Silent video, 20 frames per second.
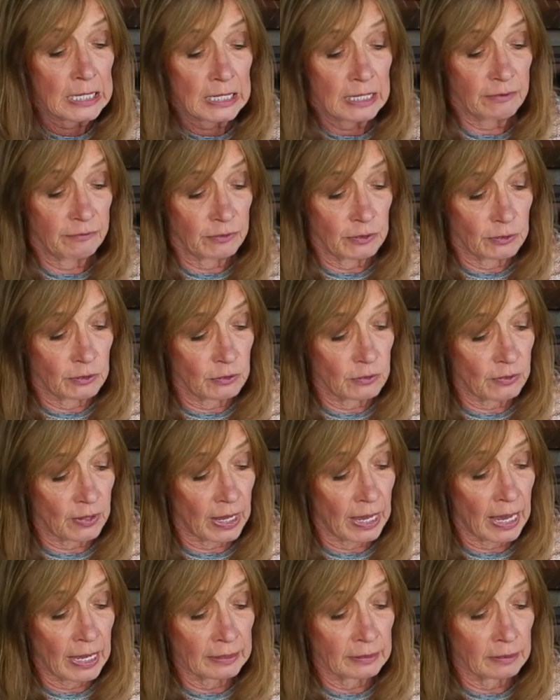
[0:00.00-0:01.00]
If you do
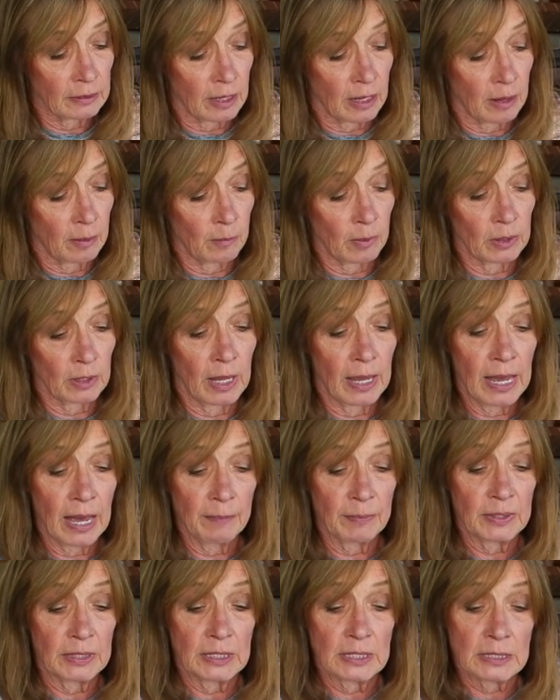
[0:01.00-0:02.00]
that, um, what will
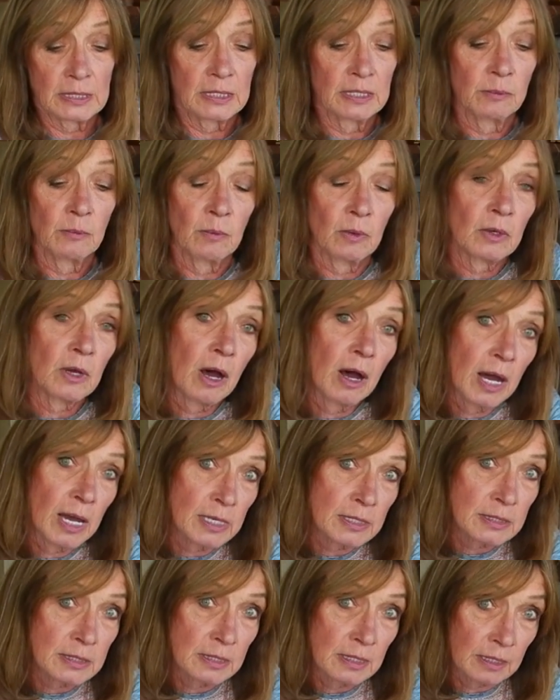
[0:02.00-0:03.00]
happen is it will
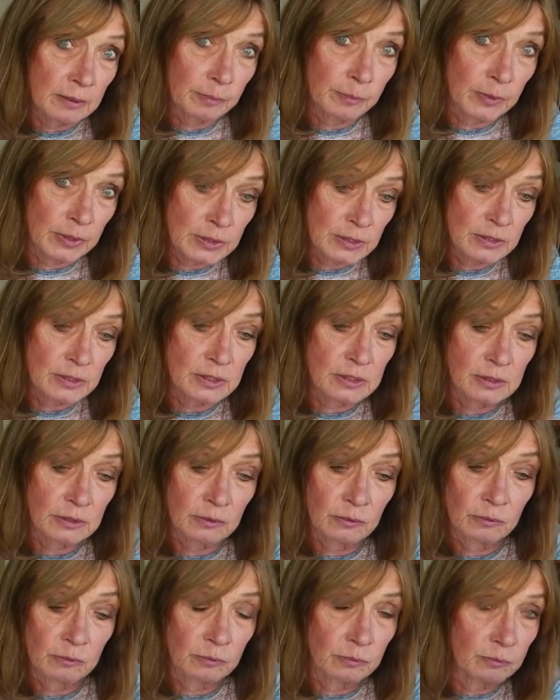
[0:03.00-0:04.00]
cause the bristles
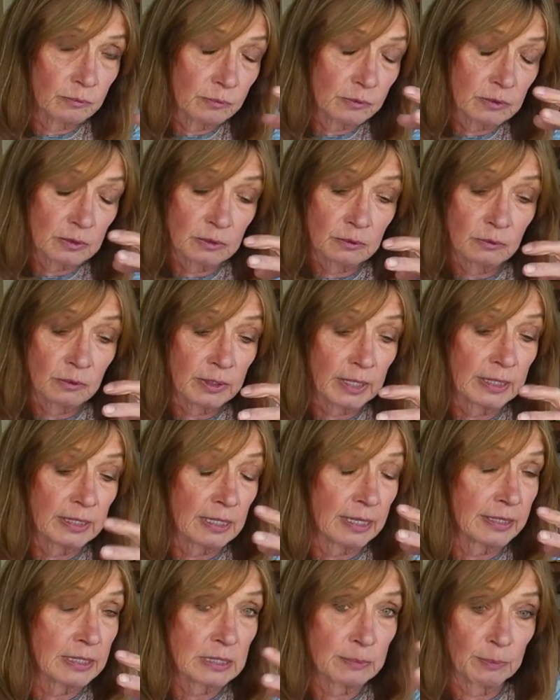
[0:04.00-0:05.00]
to to kind
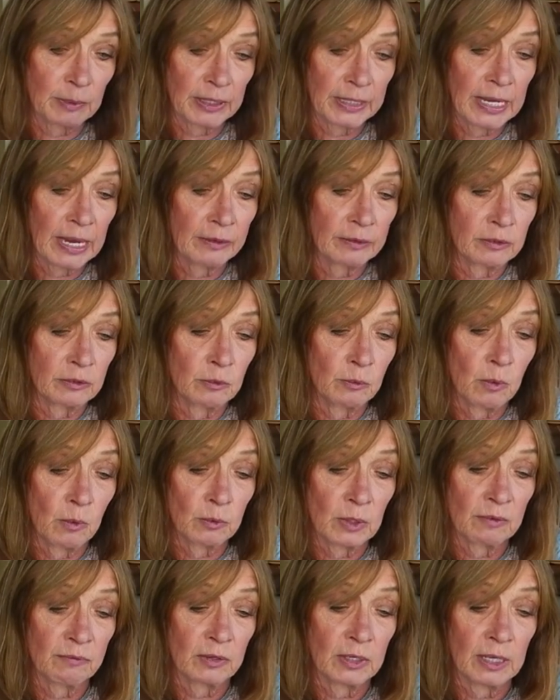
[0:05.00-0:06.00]
of like splay out and you
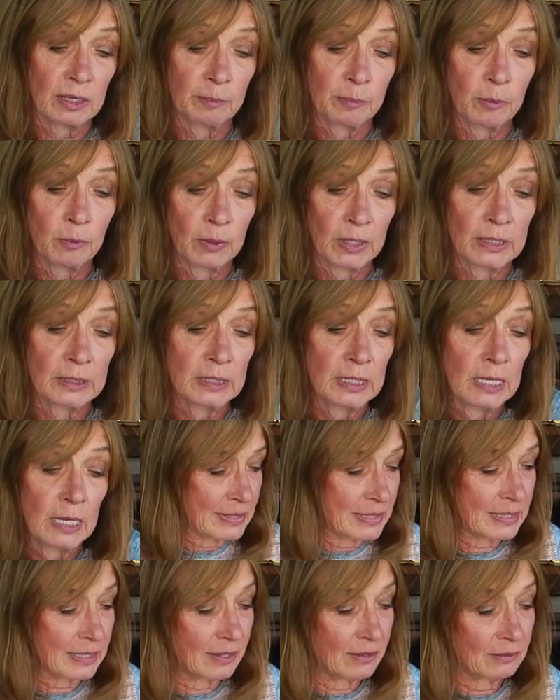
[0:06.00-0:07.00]
won't ever get a point.
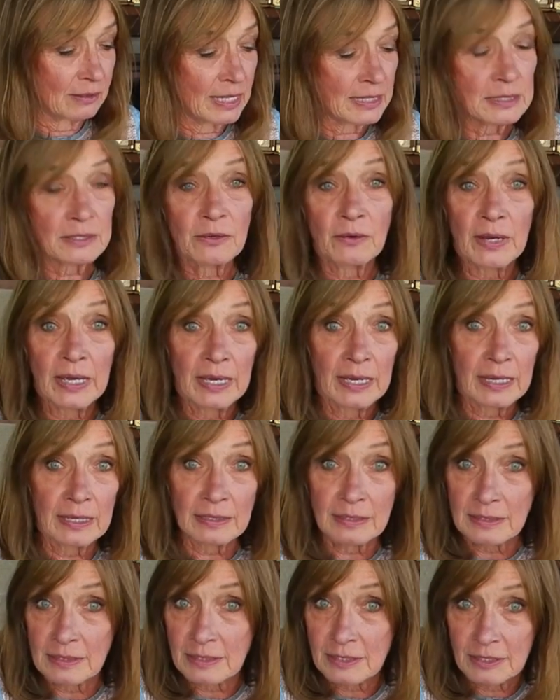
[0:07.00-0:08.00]
So let's go
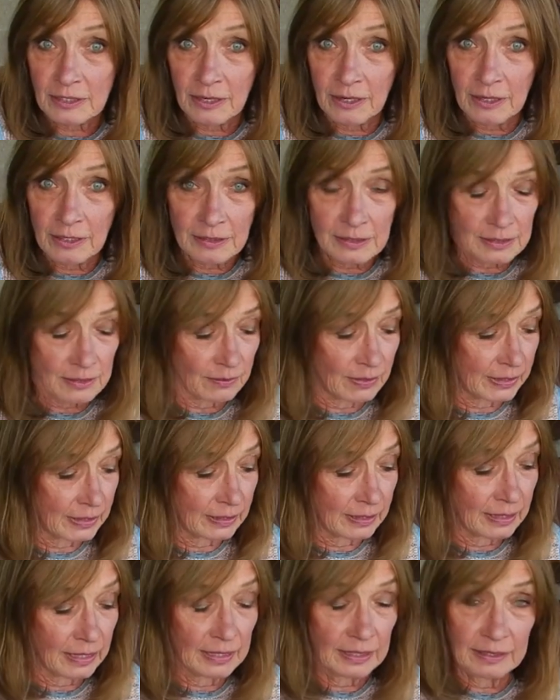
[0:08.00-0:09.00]
ahead and start so I
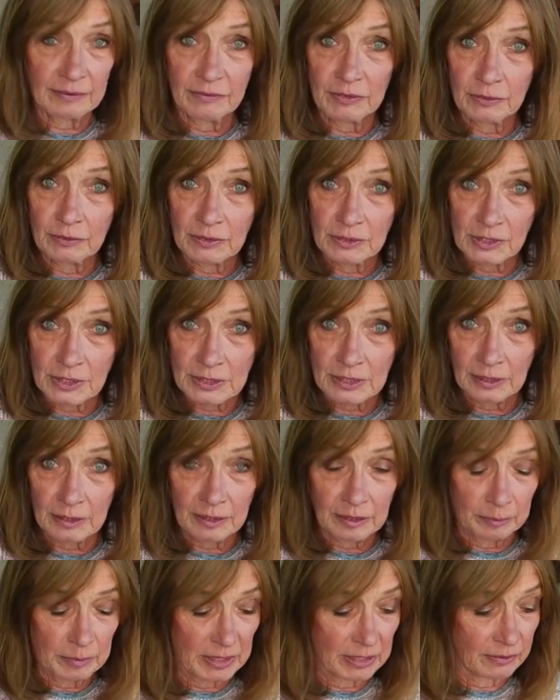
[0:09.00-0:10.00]
can kind of give you just a
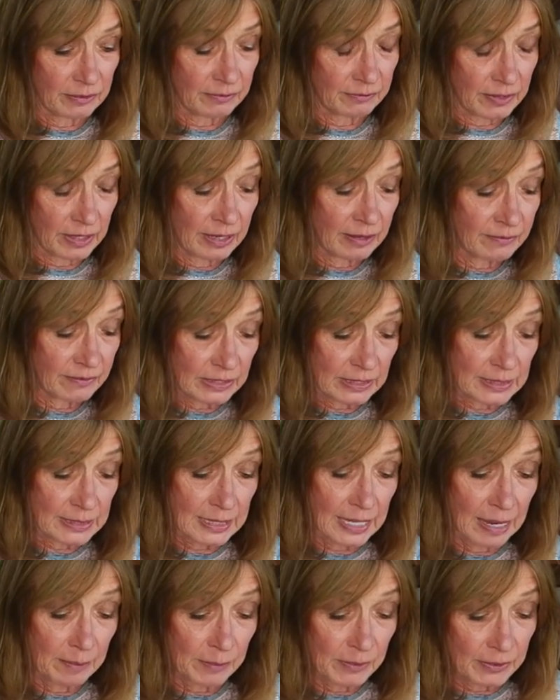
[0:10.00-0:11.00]
little bit of, of an
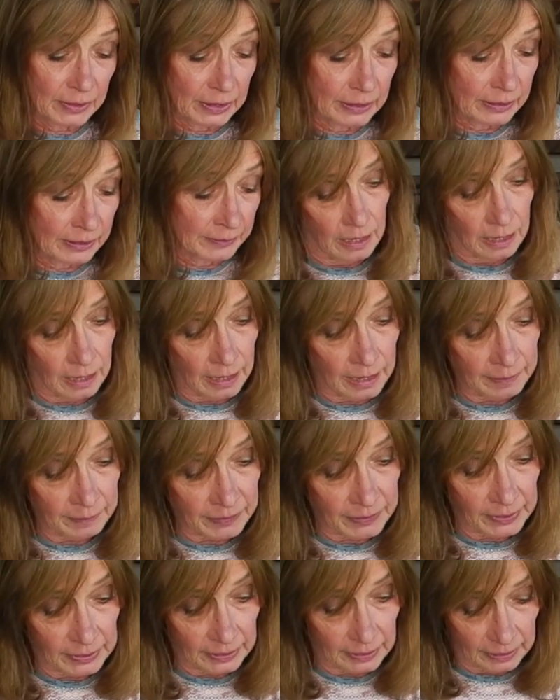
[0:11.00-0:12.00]
example here.
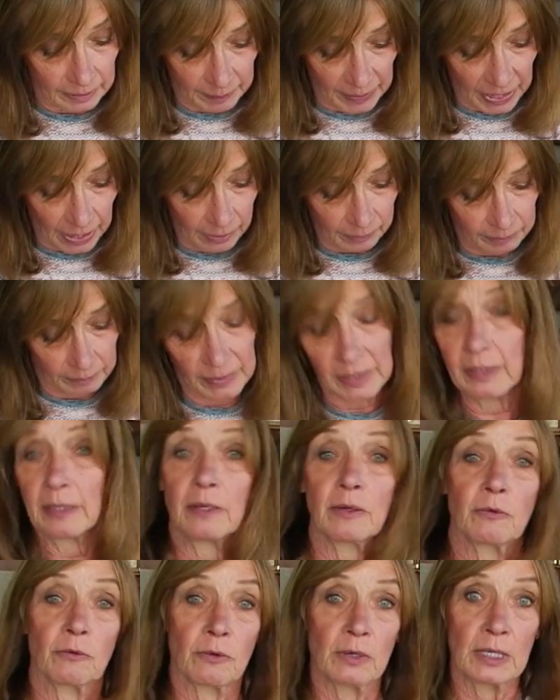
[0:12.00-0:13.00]
I'm thinking about
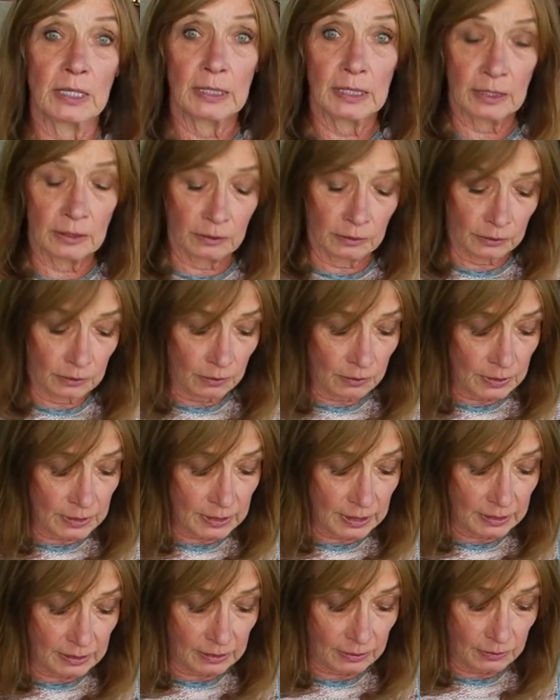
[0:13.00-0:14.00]
making green and you'll
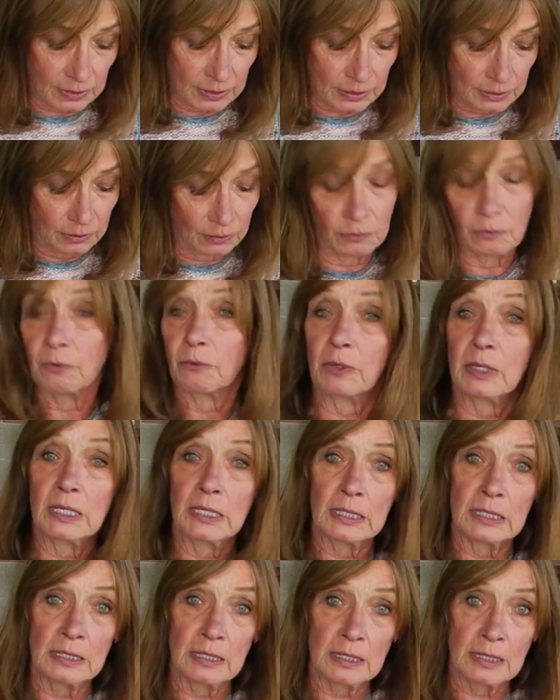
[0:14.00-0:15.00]
notice that there is no
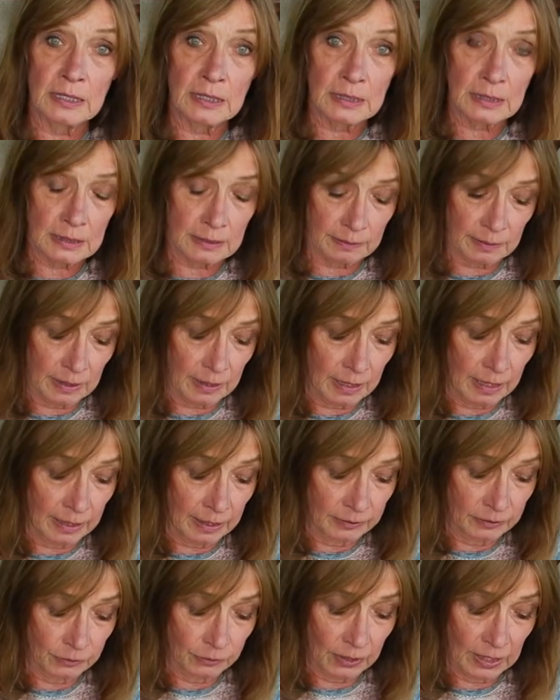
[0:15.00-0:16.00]
green in this
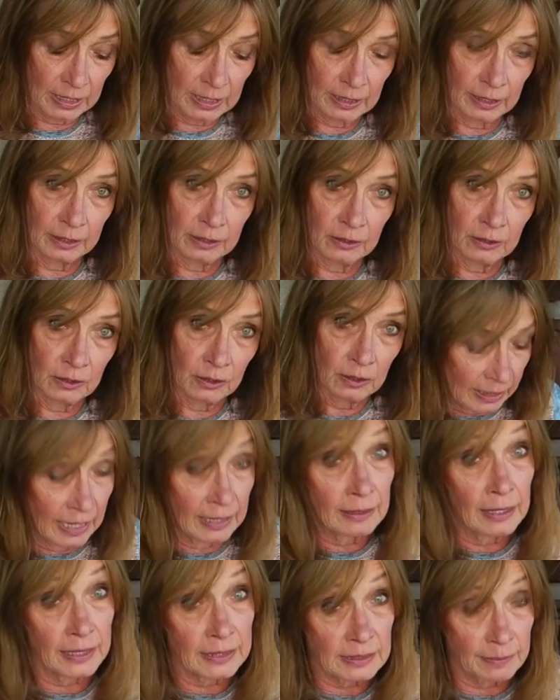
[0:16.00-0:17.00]
uh, tray here.
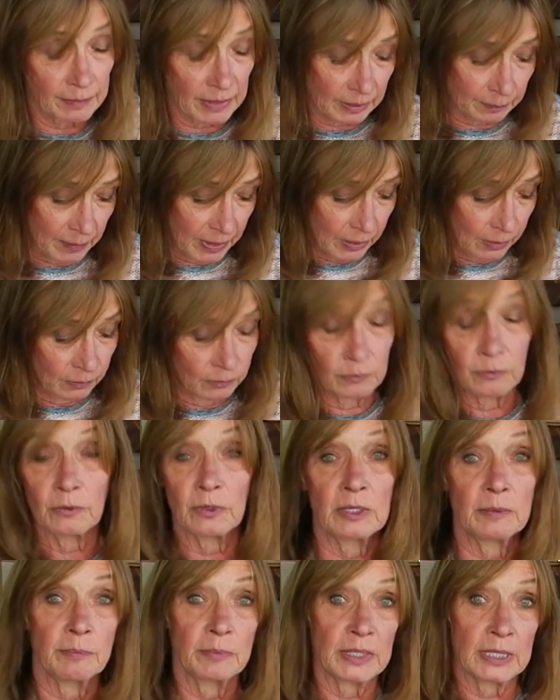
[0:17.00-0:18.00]
I like to make my own
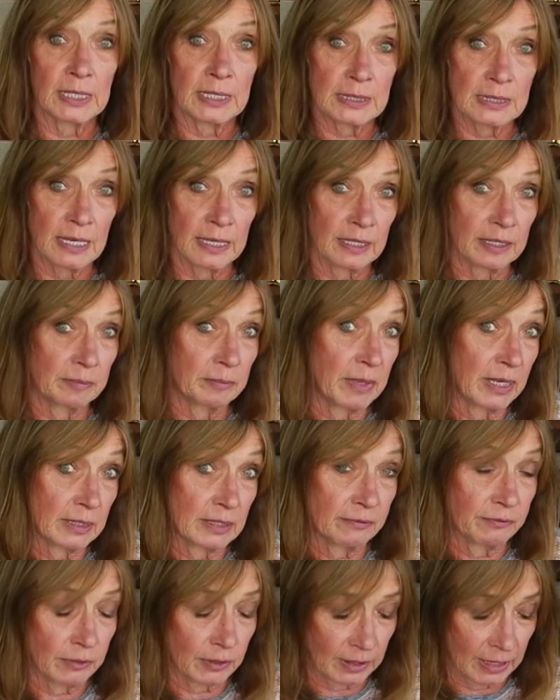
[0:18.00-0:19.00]
green because I can make
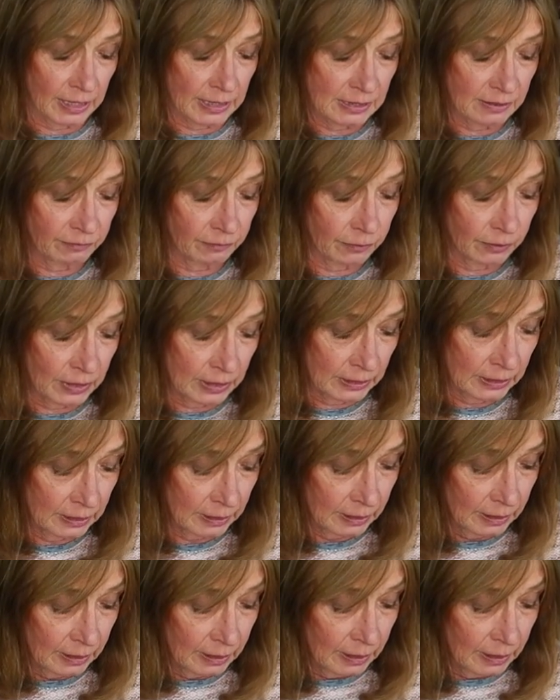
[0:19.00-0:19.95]
different kinds of green.